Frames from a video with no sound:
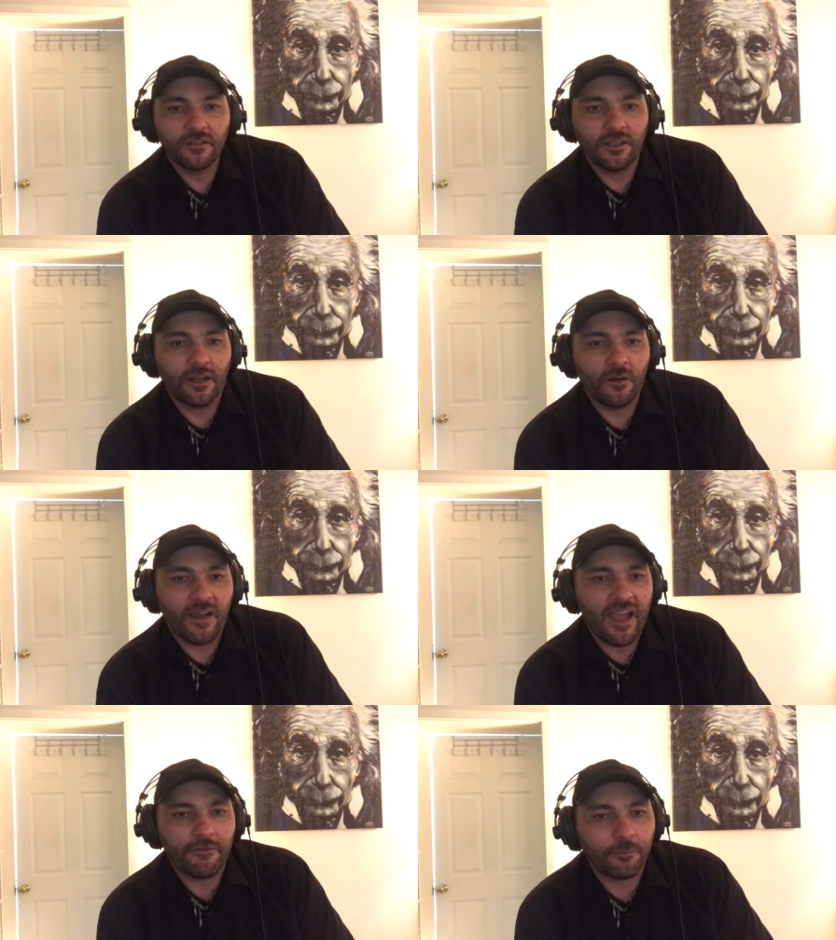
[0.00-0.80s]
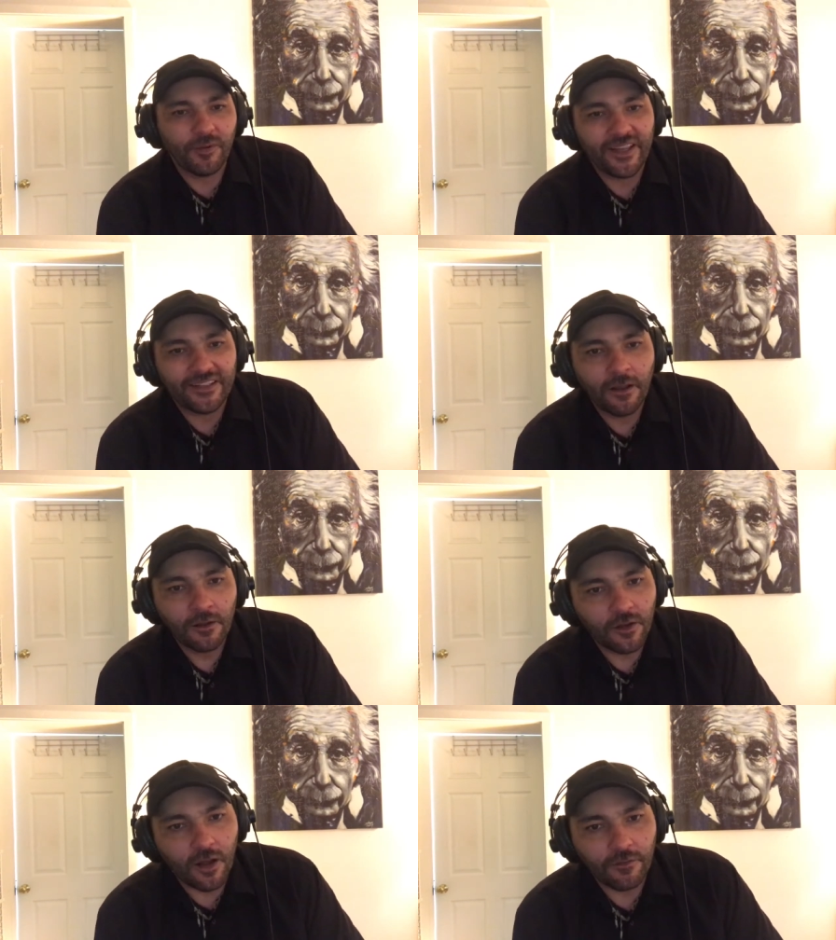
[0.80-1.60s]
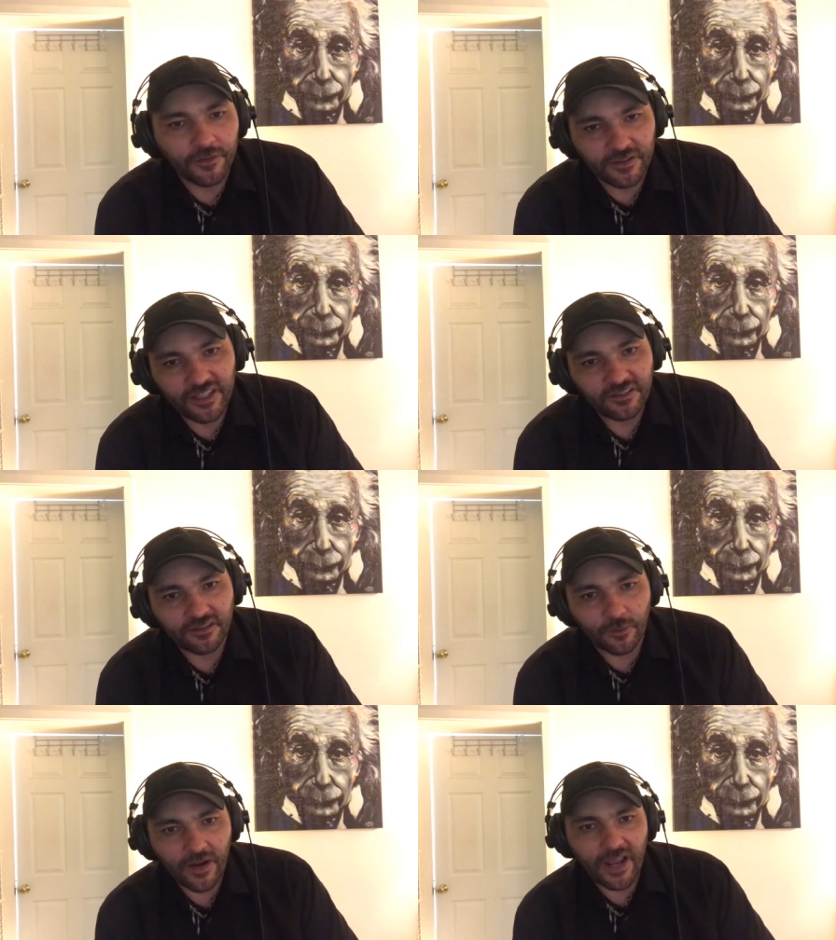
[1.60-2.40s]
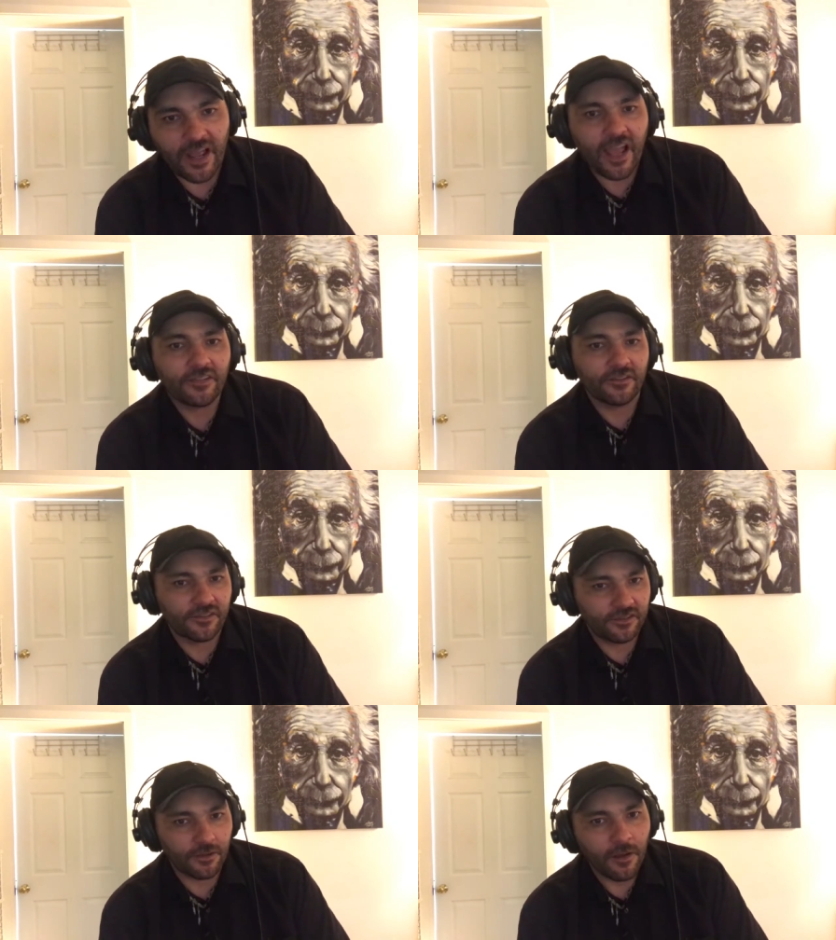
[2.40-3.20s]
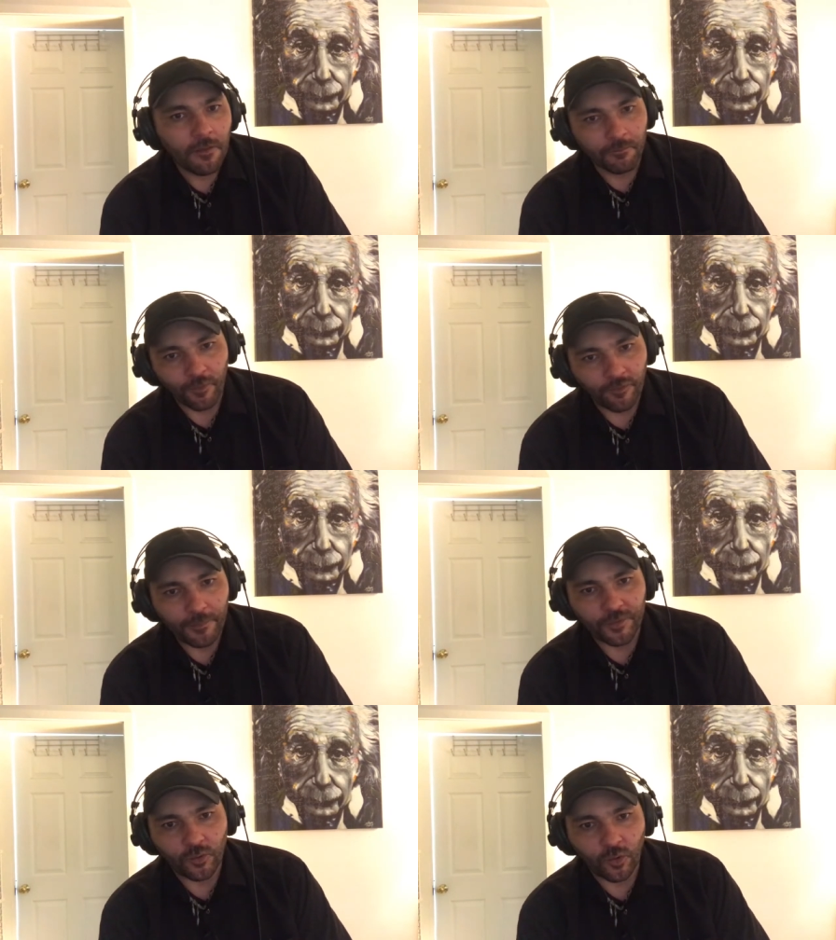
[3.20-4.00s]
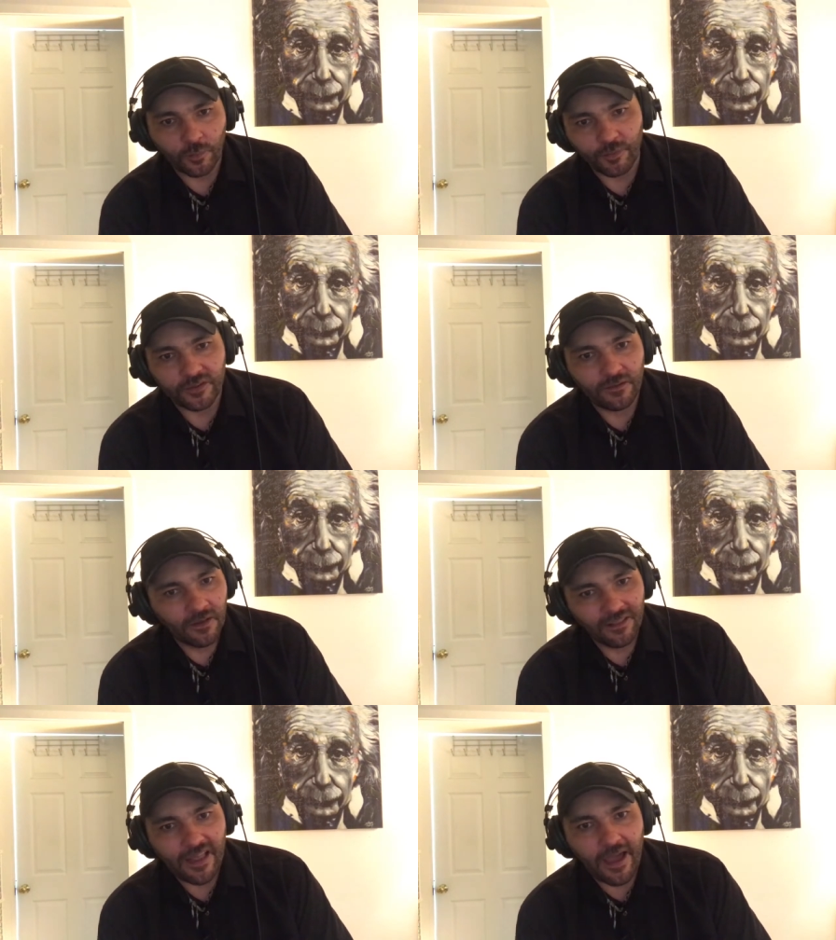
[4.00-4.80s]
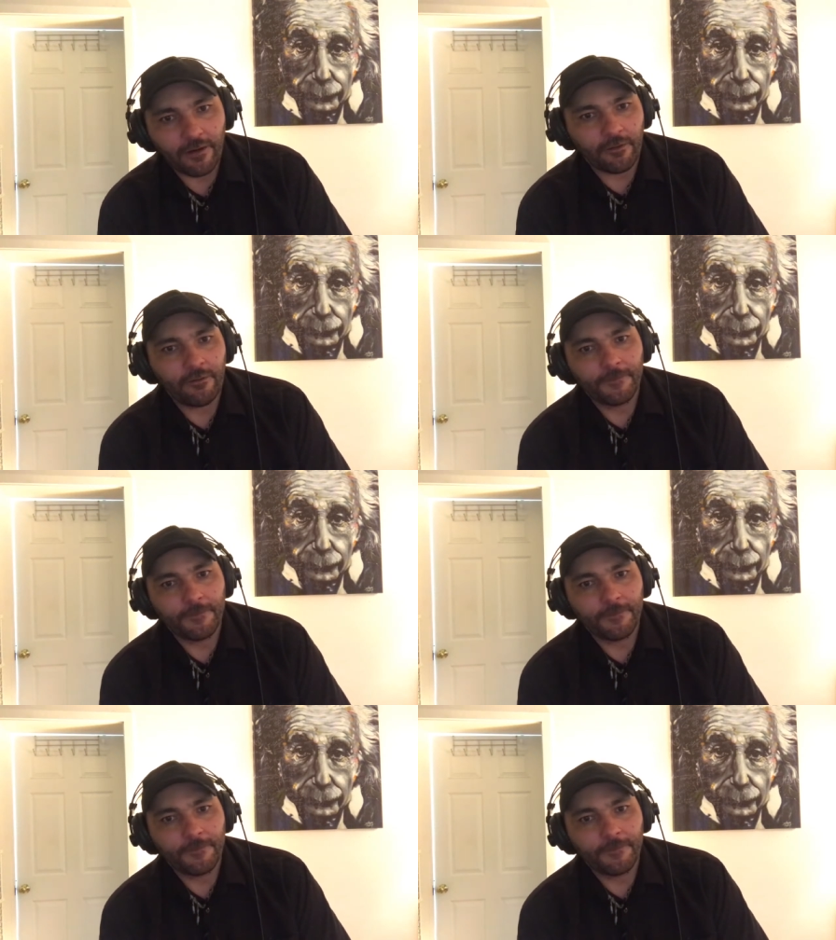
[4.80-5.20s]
You know, I haven't played golf and kissed the right asses to move up the corporate ladder.